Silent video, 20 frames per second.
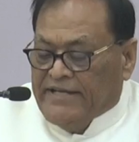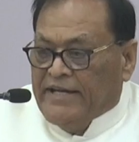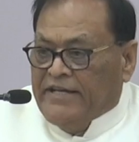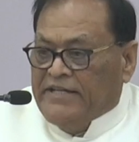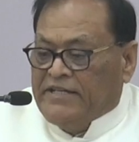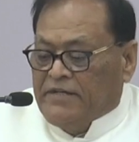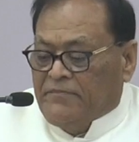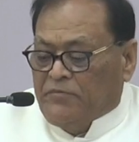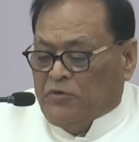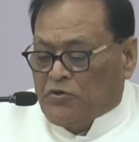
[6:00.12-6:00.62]

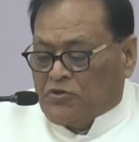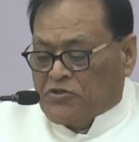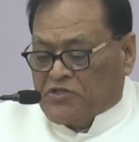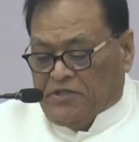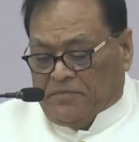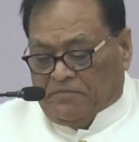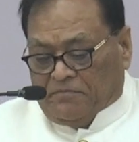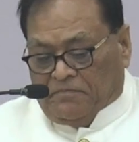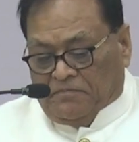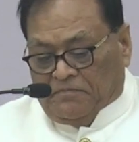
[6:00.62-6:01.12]

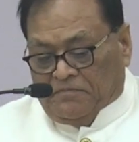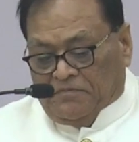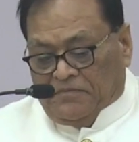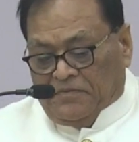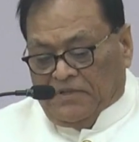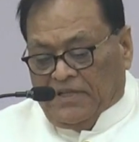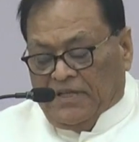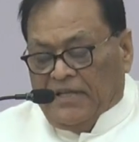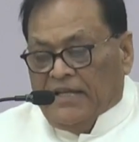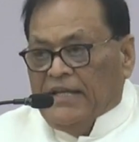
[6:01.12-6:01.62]
entrepreneurship
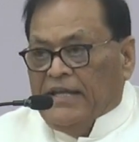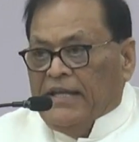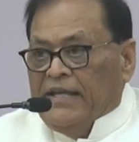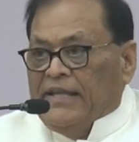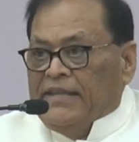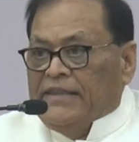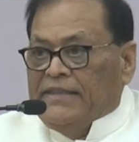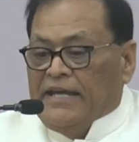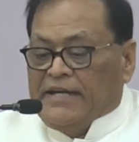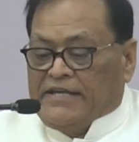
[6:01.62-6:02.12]

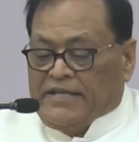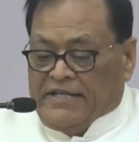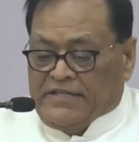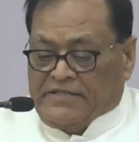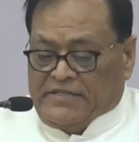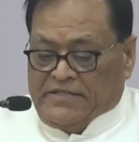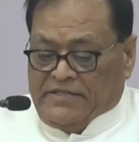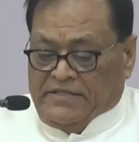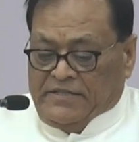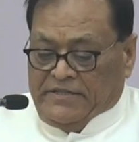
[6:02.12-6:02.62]
that
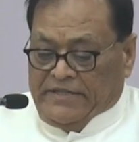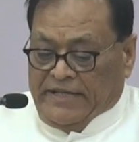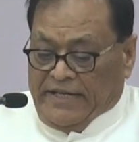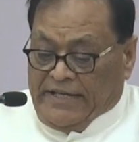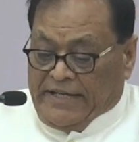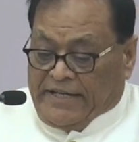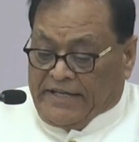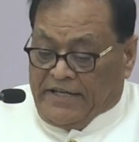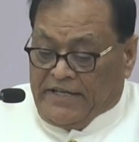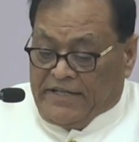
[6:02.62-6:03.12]
has really
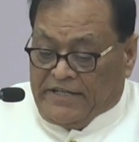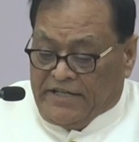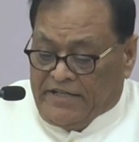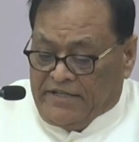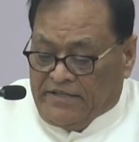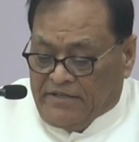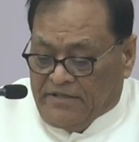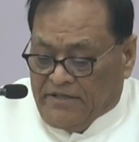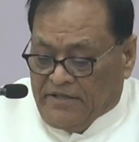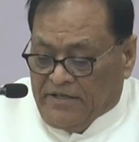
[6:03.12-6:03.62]

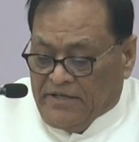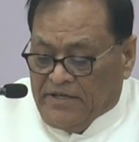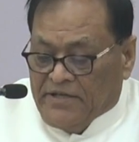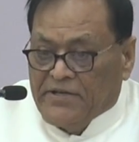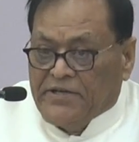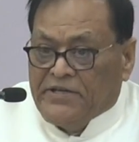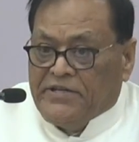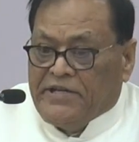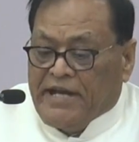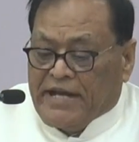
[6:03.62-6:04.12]
created
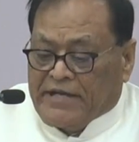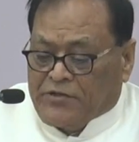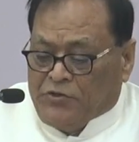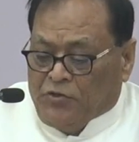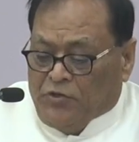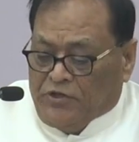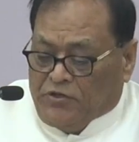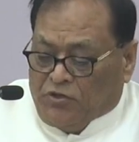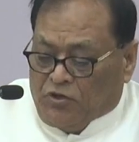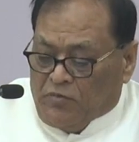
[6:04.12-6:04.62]

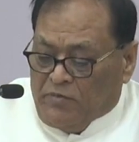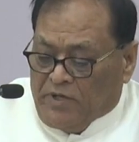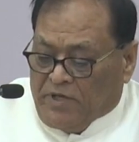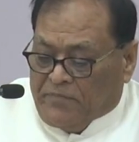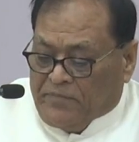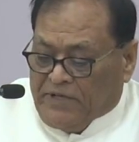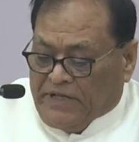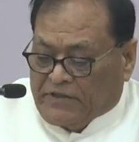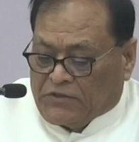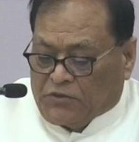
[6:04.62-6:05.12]
techno-economic
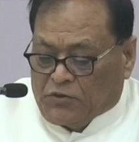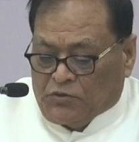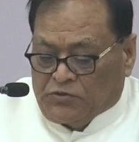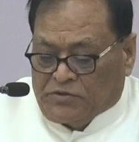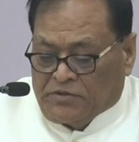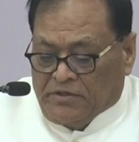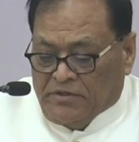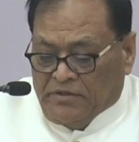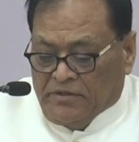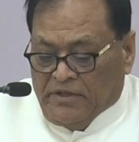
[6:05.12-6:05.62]
breakthroughs
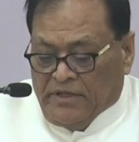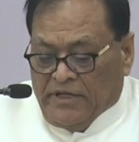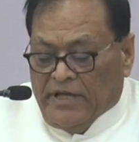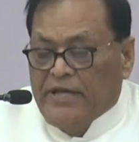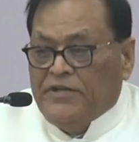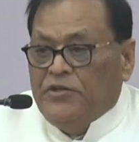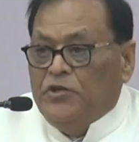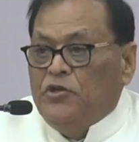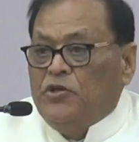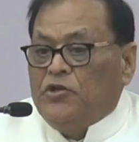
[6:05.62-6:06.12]
and
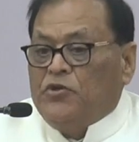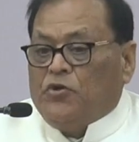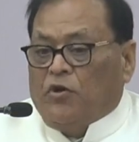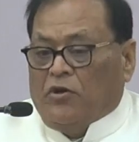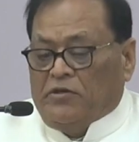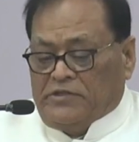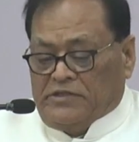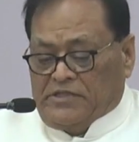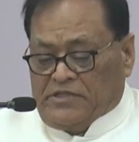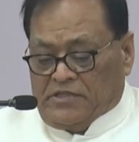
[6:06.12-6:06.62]

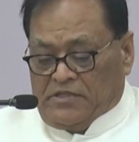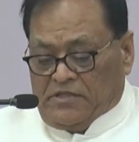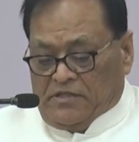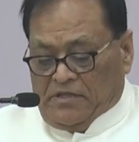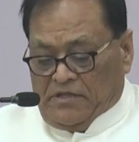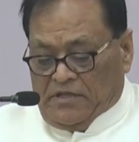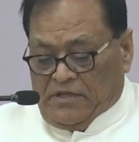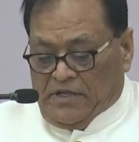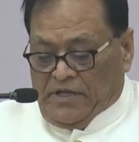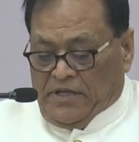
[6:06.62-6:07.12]
unicorns
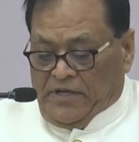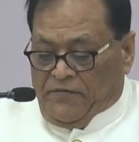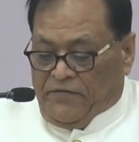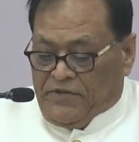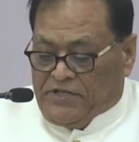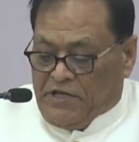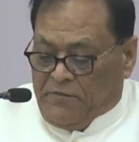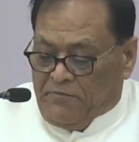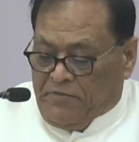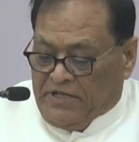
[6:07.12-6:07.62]
which
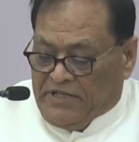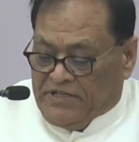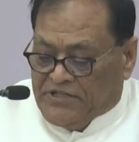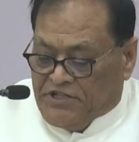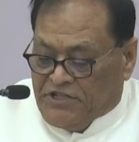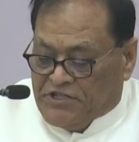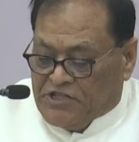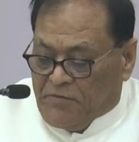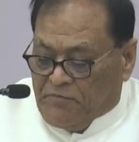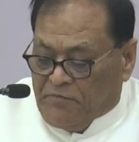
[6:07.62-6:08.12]
have been
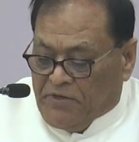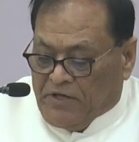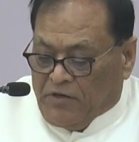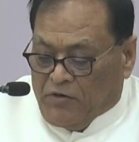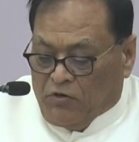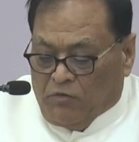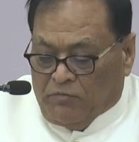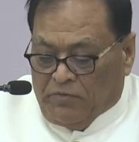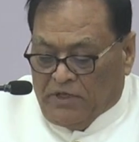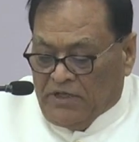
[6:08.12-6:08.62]
reshaping
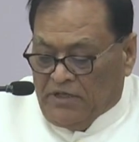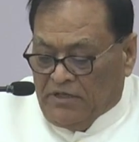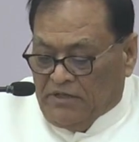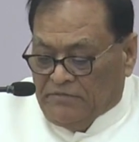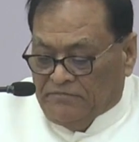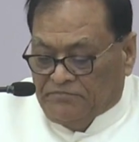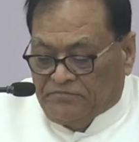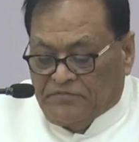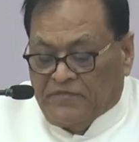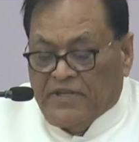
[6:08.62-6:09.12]
global
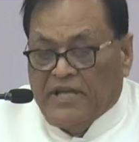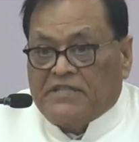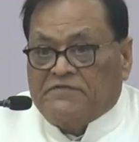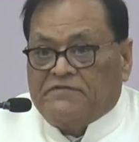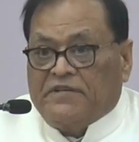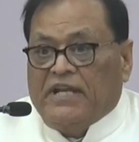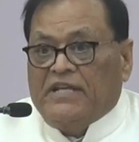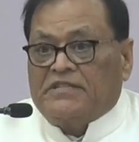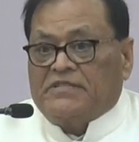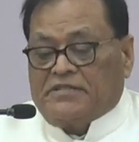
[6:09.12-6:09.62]
as
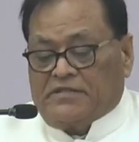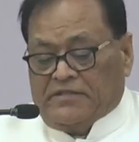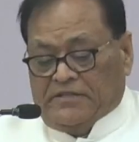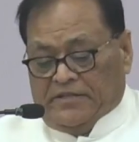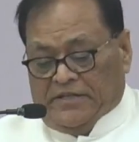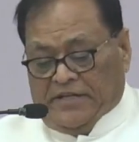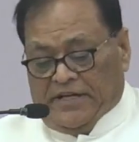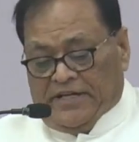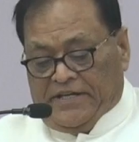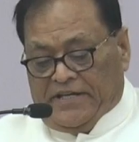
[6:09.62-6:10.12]
well as
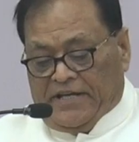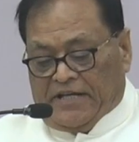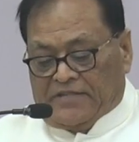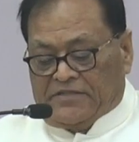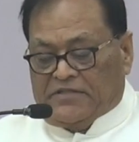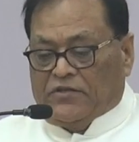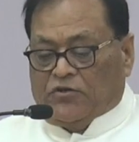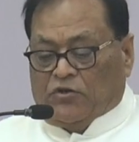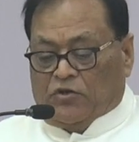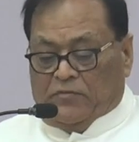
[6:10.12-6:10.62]
India's
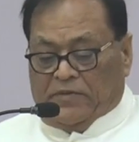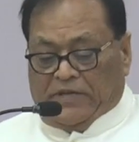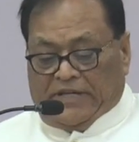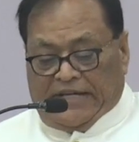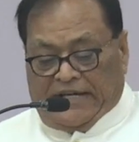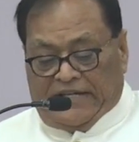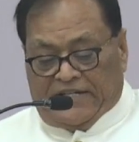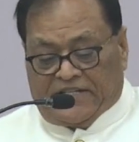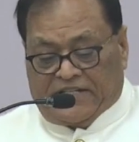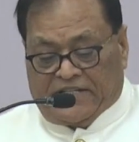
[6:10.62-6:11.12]
economic
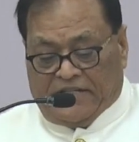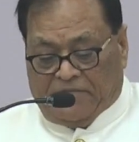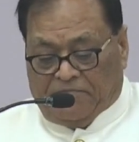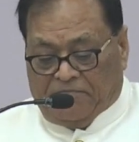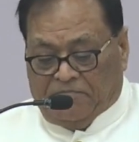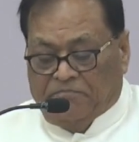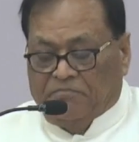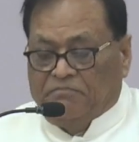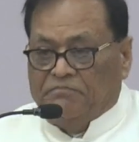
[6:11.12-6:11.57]
landscape.